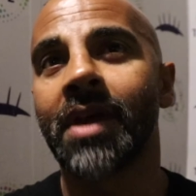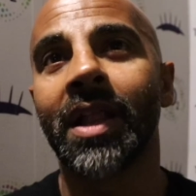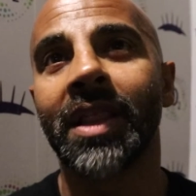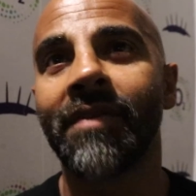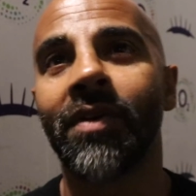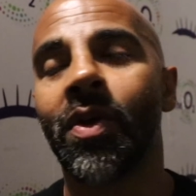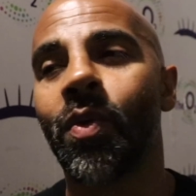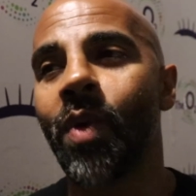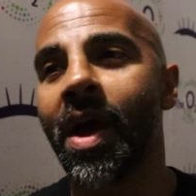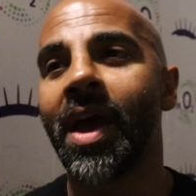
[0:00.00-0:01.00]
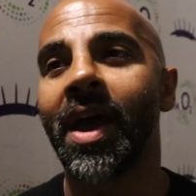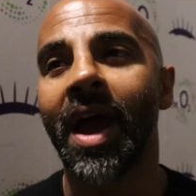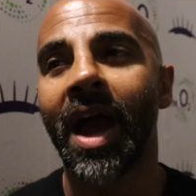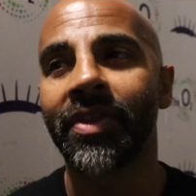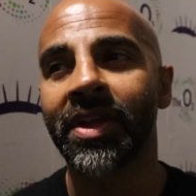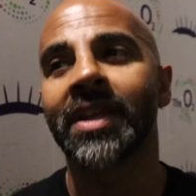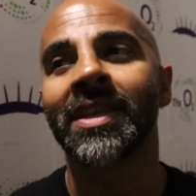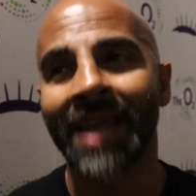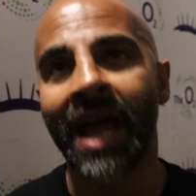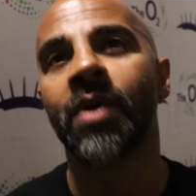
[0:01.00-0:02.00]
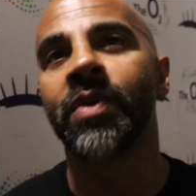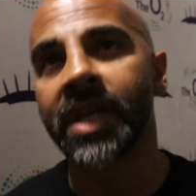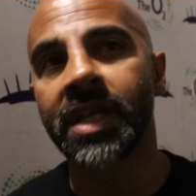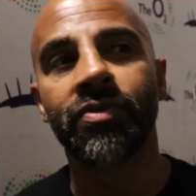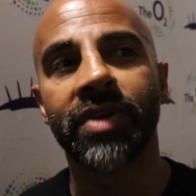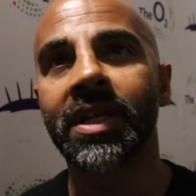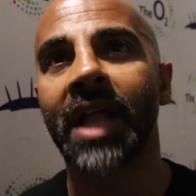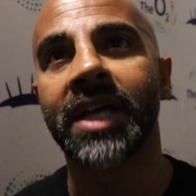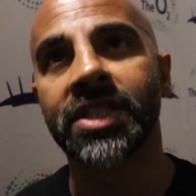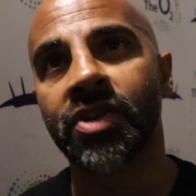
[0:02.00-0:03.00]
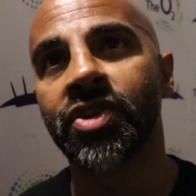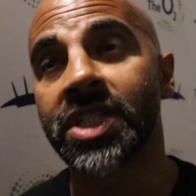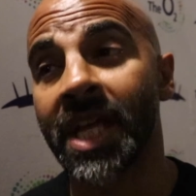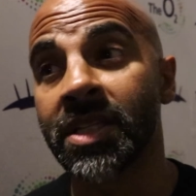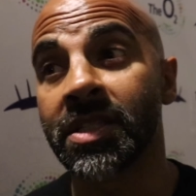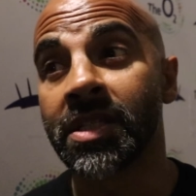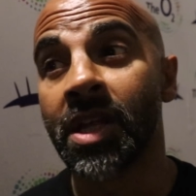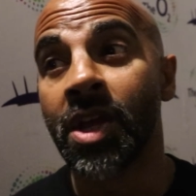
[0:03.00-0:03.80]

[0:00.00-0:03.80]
a level where I think now he realises and understands